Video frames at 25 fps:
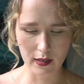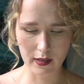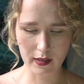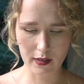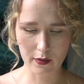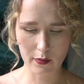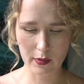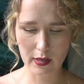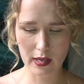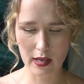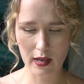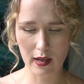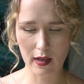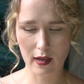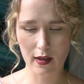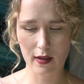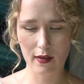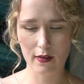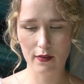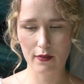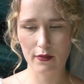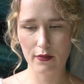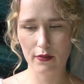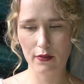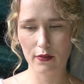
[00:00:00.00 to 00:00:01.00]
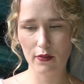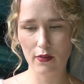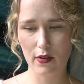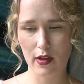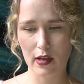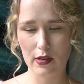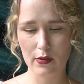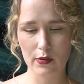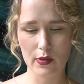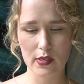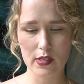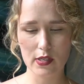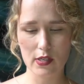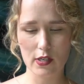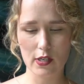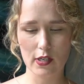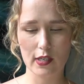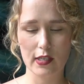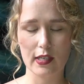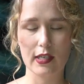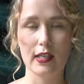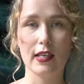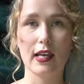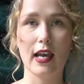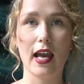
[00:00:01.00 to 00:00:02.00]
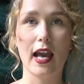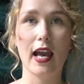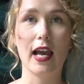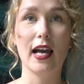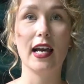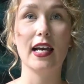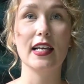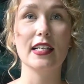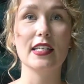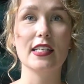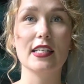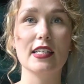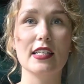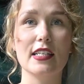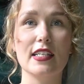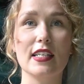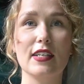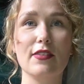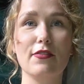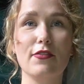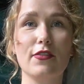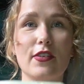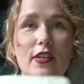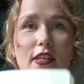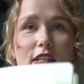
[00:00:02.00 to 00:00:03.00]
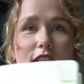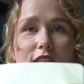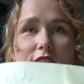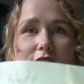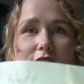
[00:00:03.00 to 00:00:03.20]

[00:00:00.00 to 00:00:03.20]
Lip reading: Here we have, I was looking at different